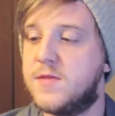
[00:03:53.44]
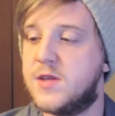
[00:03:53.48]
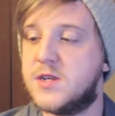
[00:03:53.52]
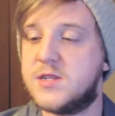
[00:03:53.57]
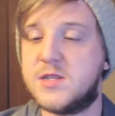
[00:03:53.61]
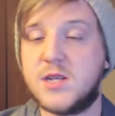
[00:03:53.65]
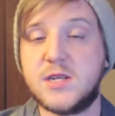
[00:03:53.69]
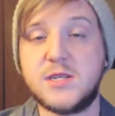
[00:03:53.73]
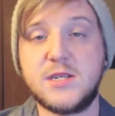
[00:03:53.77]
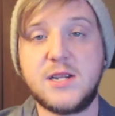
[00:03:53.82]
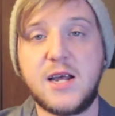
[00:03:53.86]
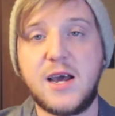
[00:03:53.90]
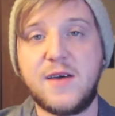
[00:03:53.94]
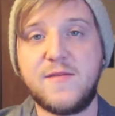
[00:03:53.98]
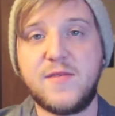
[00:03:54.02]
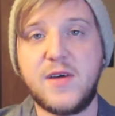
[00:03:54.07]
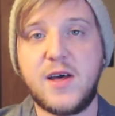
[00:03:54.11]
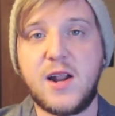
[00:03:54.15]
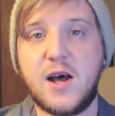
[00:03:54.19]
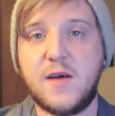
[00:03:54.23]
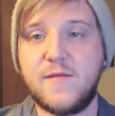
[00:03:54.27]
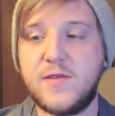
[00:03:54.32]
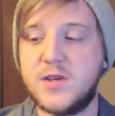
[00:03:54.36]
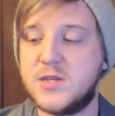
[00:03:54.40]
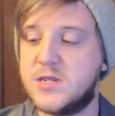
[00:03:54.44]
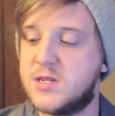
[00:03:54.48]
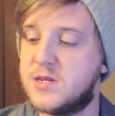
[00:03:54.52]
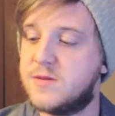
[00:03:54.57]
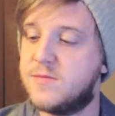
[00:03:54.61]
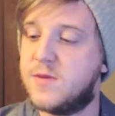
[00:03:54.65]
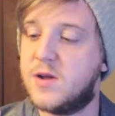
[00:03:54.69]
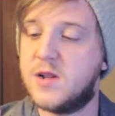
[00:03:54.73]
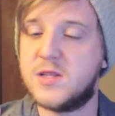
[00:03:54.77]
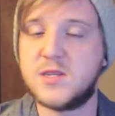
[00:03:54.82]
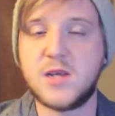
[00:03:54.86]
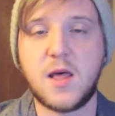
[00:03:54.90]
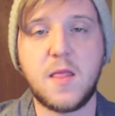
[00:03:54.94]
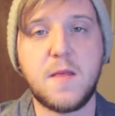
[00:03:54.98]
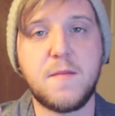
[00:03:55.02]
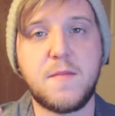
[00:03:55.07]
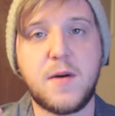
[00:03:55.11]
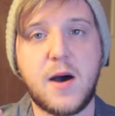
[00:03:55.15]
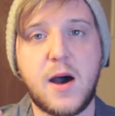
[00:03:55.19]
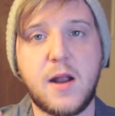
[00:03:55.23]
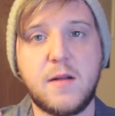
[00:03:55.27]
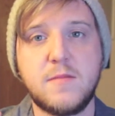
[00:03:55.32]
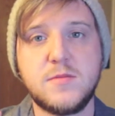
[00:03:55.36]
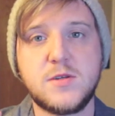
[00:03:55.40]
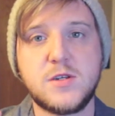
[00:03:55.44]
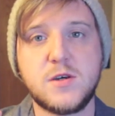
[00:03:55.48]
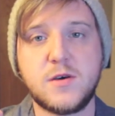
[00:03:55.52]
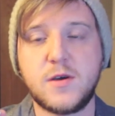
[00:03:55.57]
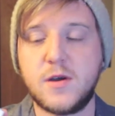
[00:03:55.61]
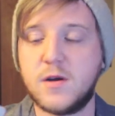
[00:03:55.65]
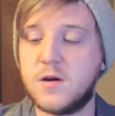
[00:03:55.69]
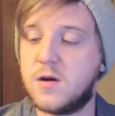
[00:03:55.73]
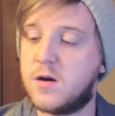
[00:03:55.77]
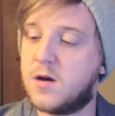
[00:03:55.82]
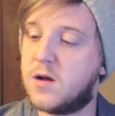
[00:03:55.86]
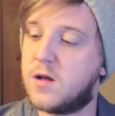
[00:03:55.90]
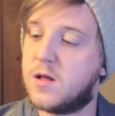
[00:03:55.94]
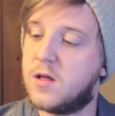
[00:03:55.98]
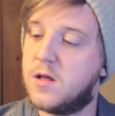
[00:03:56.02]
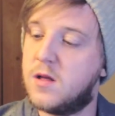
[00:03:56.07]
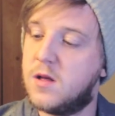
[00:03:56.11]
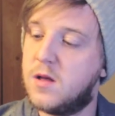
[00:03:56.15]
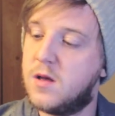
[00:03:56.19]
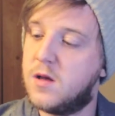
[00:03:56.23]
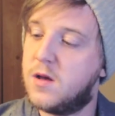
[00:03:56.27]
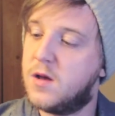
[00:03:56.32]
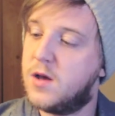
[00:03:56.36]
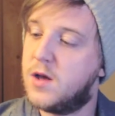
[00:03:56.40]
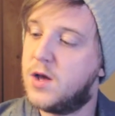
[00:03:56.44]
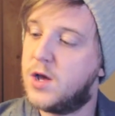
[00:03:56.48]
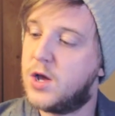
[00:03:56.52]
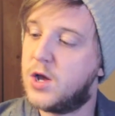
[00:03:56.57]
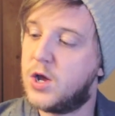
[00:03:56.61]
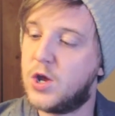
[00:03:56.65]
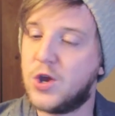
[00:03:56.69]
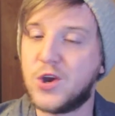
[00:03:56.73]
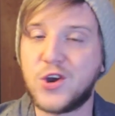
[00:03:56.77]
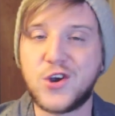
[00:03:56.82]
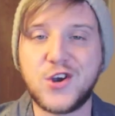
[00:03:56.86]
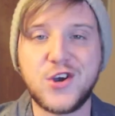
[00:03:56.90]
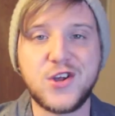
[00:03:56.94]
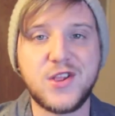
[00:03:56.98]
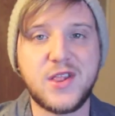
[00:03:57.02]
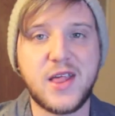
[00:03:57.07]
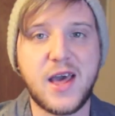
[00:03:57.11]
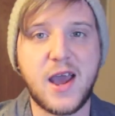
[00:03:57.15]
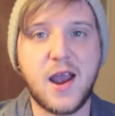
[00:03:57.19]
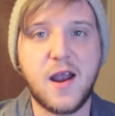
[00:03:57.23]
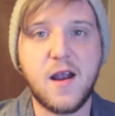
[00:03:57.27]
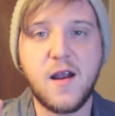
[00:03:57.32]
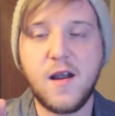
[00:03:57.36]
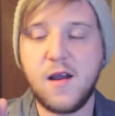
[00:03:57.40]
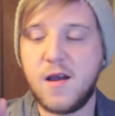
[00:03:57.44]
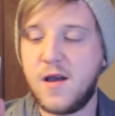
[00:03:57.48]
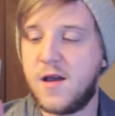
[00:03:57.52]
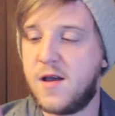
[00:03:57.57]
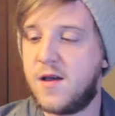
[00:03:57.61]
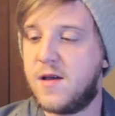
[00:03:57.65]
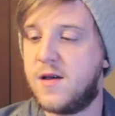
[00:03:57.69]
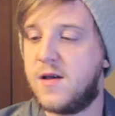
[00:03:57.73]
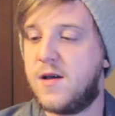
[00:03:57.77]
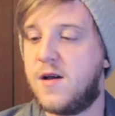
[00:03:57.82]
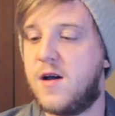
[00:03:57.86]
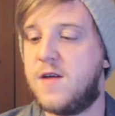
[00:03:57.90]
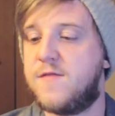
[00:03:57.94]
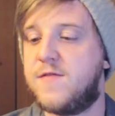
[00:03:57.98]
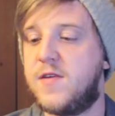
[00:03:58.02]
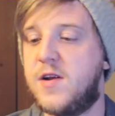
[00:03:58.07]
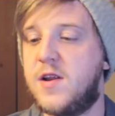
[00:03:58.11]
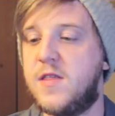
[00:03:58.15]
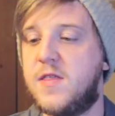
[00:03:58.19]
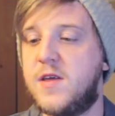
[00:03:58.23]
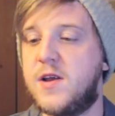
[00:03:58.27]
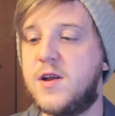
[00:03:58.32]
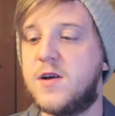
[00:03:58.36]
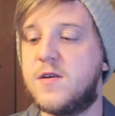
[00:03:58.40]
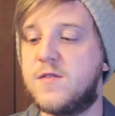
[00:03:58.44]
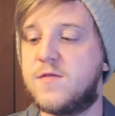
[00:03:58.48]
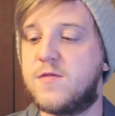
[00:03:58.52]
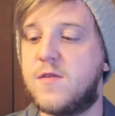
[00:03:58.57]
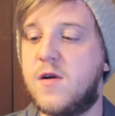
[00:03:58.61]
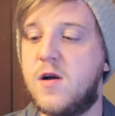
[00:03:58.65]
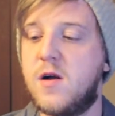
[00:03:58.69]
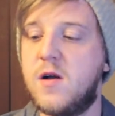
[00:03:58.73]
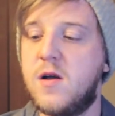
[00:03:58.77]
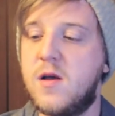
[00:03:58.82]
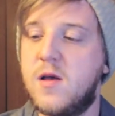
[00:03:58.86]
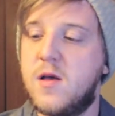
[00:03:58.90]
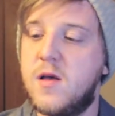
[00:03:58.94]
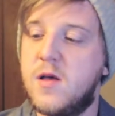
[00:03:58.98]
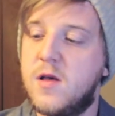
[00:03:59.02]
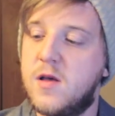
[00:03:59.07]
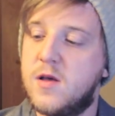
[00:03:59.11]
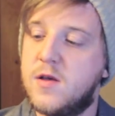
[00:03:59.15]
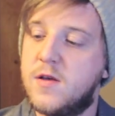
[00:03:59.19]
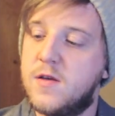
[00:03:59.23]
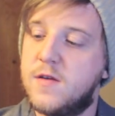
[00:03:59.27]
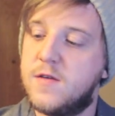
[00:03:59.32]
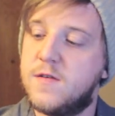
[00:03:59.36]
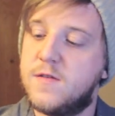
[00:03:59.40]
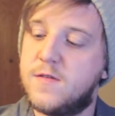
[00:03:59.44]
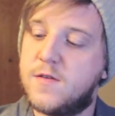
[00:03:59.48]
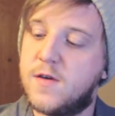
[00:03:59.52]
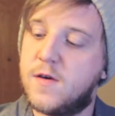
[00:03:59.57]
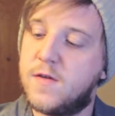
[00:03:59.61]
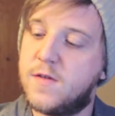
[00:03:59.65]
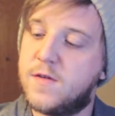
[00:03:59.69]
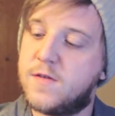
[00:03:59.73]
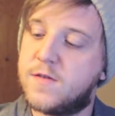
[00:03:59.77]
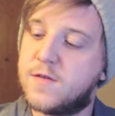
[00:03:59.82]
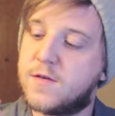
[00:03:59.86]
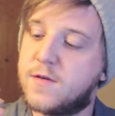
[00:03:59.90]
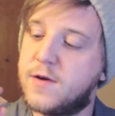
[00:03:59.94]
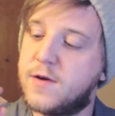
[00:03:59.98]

This doesn't have that, obviously, but it's on the bottom, so you're good there if anything goes wrong. So the